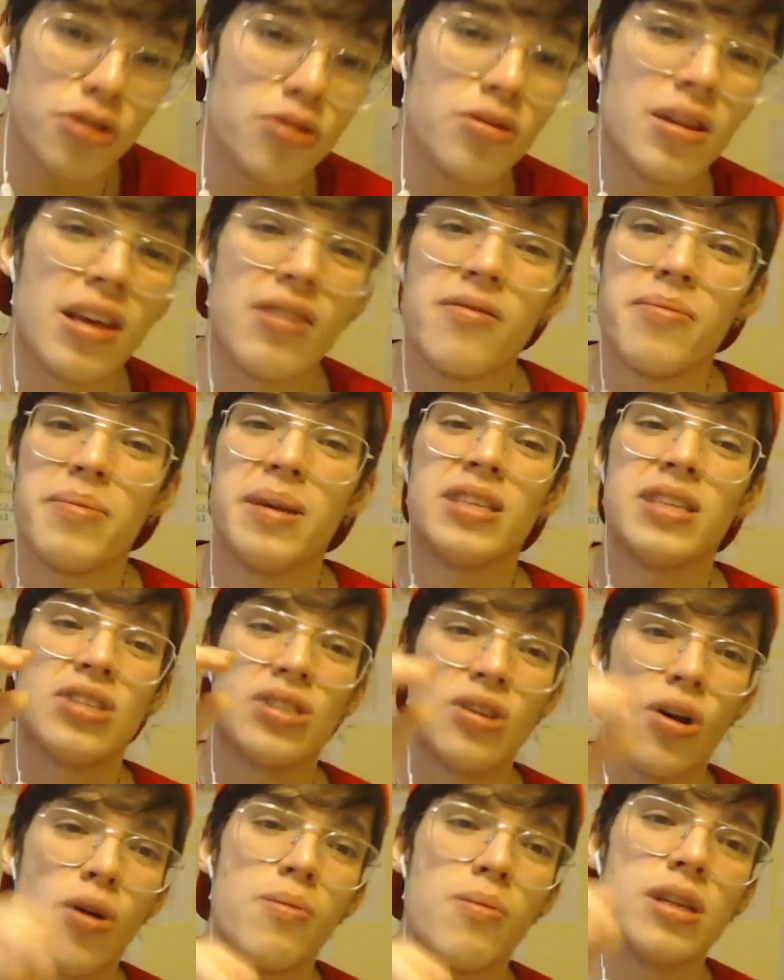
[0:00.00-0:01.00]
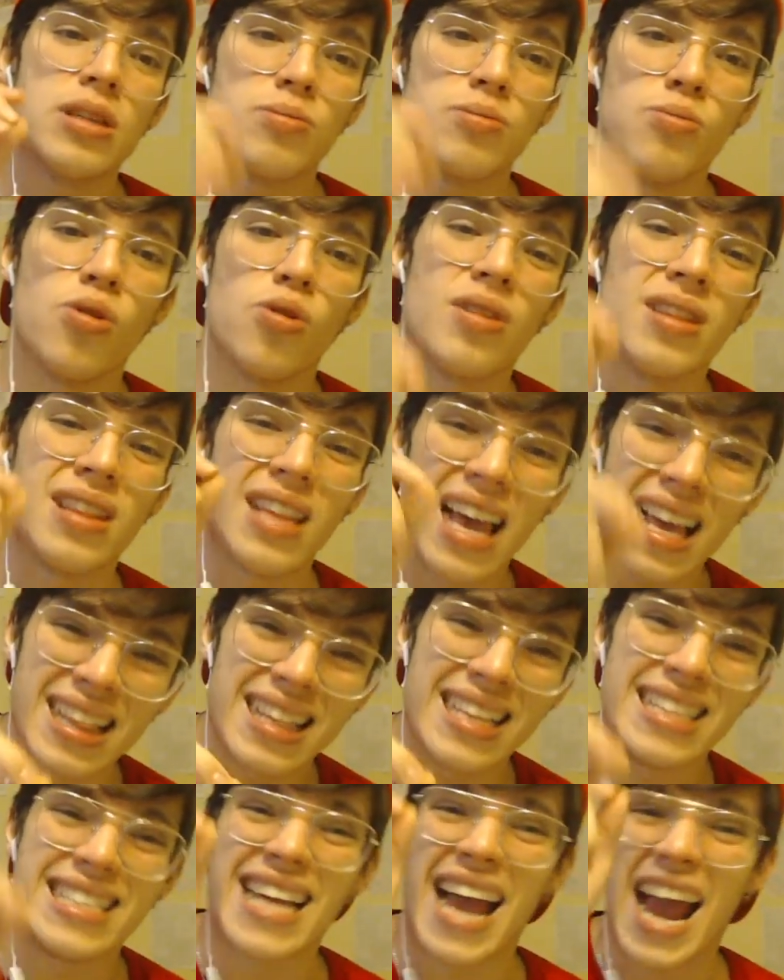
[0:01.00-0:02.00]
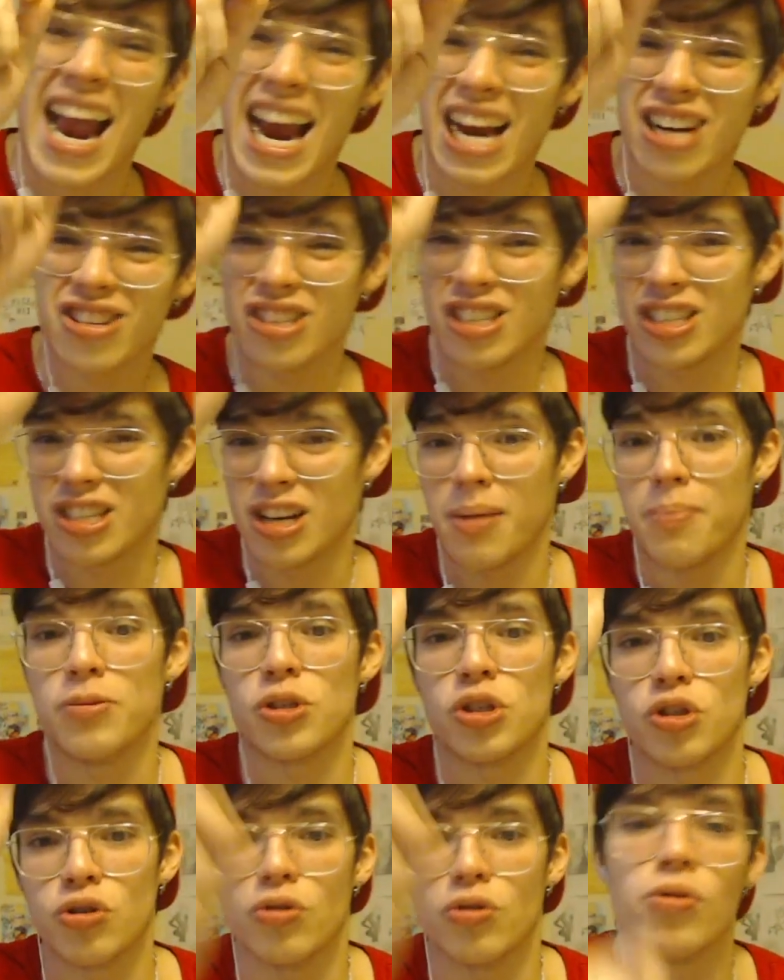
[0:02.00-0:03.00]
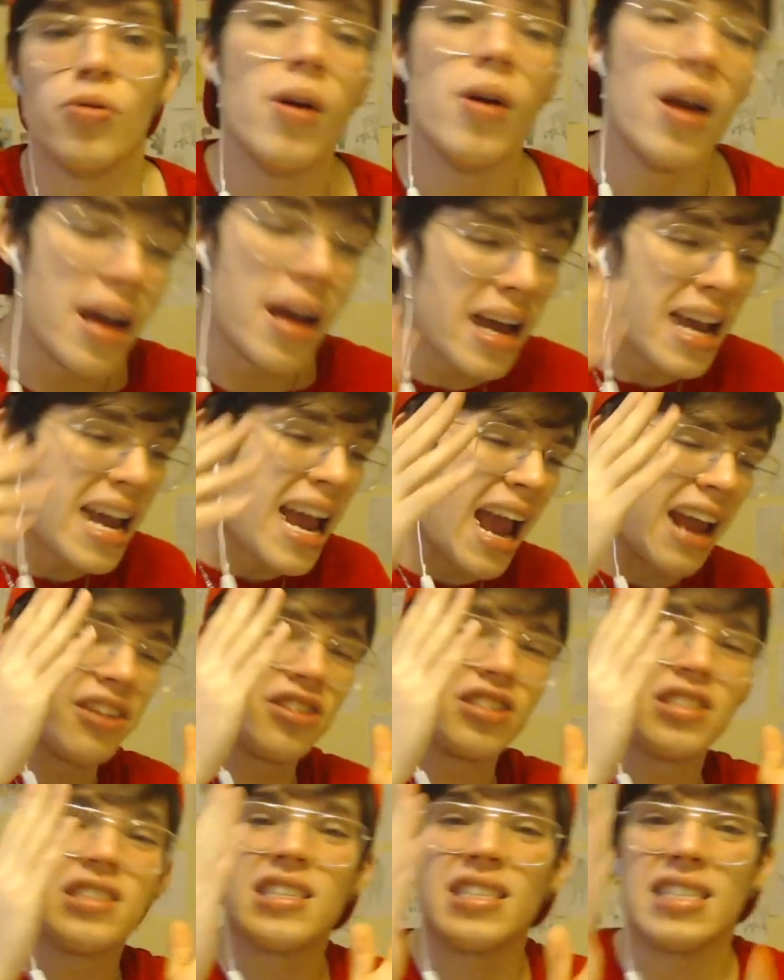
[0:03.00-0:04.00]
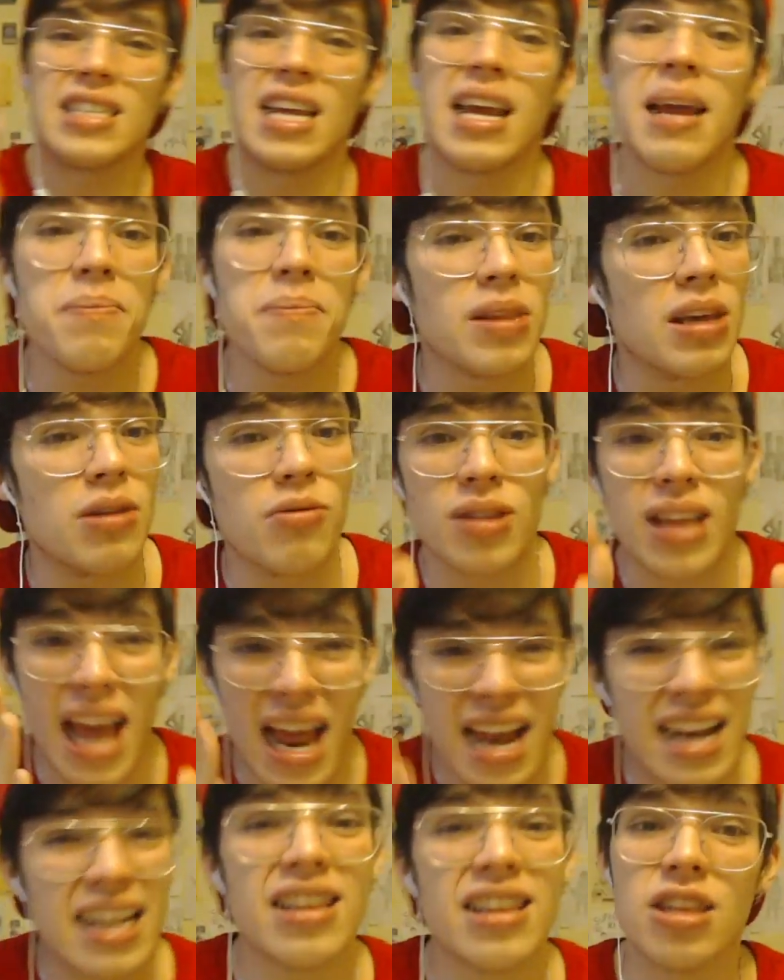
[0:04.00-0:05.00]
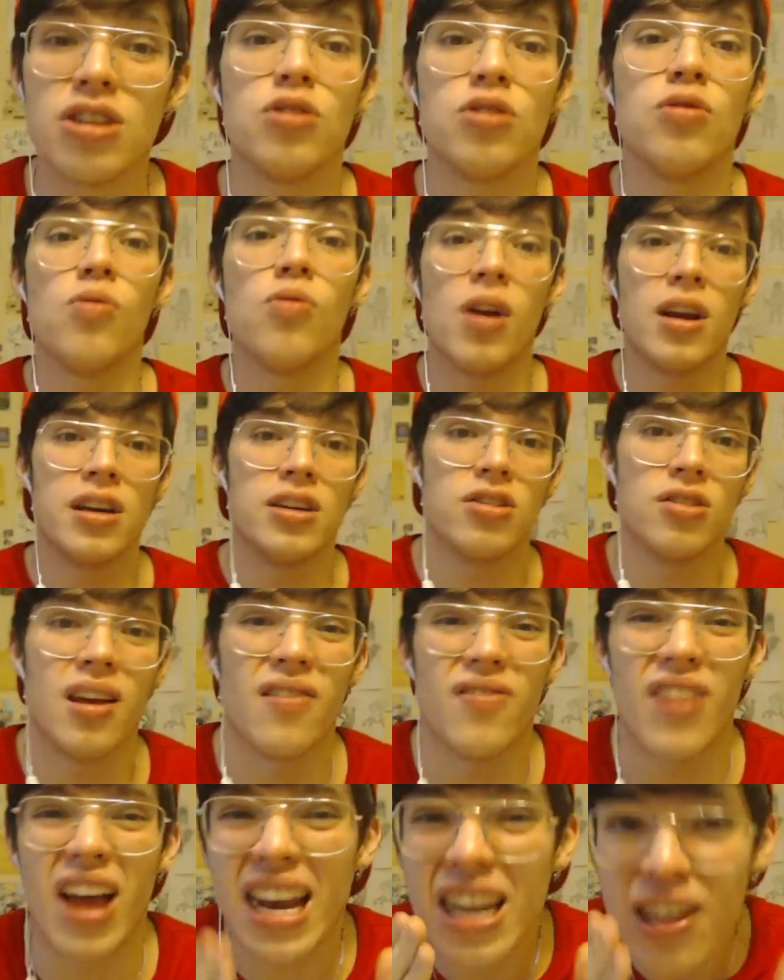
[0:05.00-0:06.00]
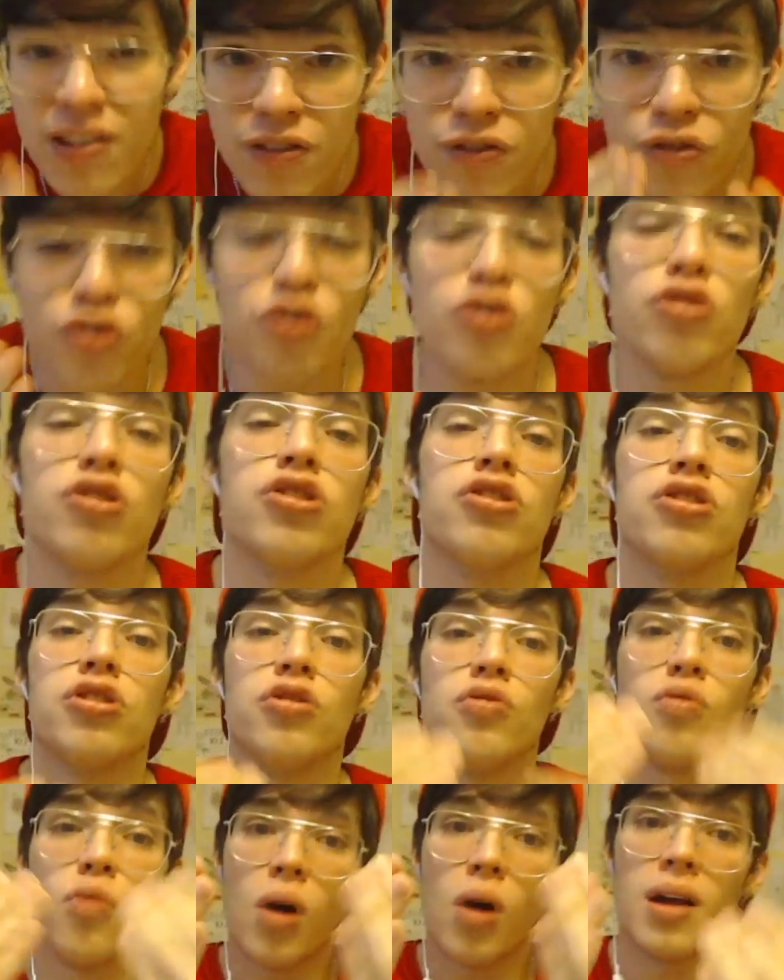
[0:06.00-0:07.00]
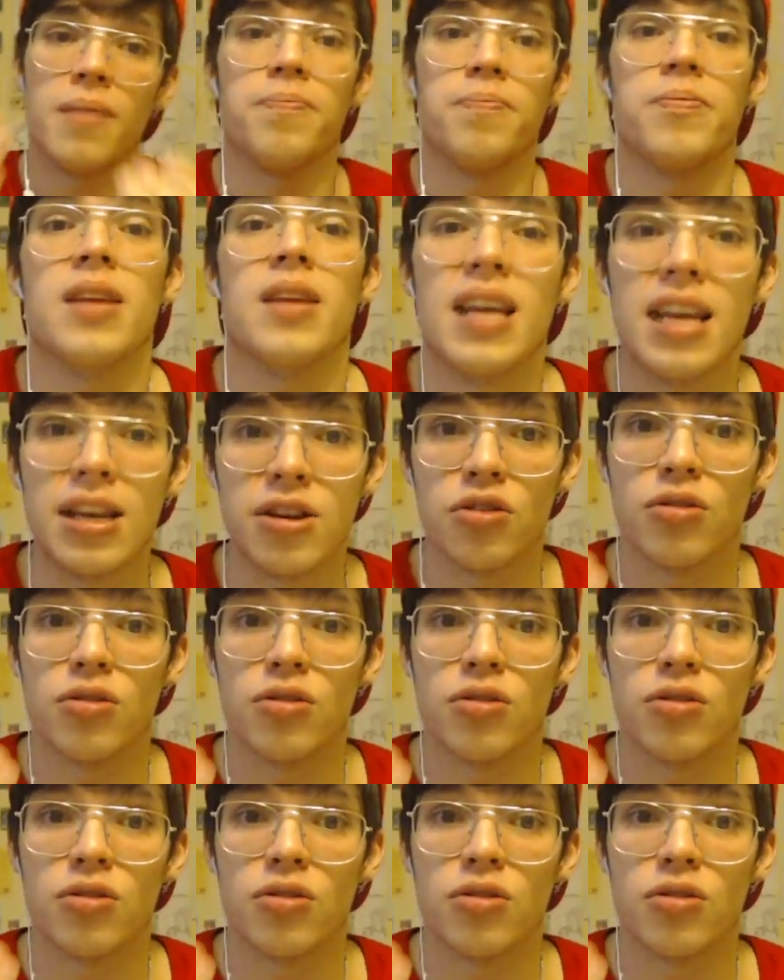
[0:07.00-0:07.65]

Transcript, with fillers: you they would be so much more likely to actually come true. And it's the same thing with anything you want in your life, any future you want in your